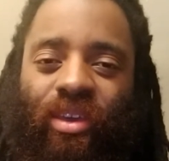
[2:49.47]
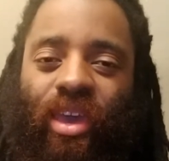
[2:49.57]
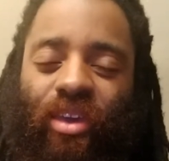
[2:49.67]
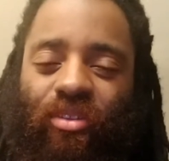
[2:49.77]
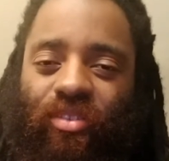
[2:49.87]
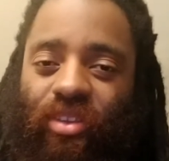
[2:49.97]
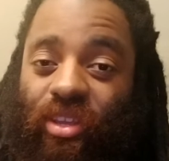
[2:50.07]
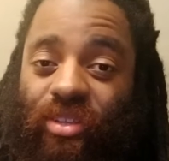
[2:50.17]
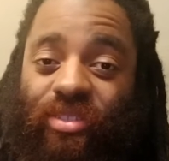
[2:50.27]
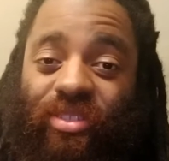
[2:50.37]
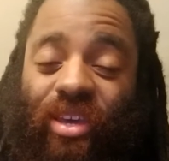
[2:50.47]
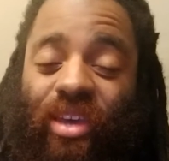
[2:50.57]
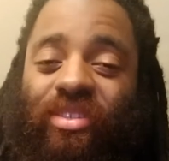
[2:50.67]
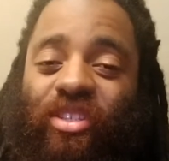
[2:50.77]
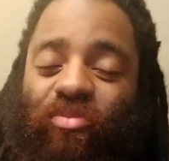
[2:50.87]
energy, yes,
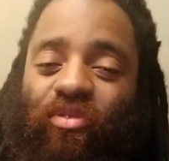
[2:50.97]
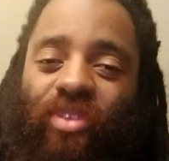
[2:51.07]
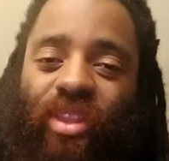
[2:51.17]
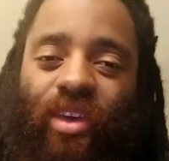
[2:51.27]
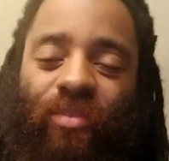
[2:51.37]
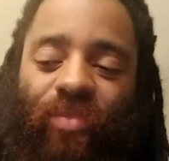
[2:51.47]
science has proven that,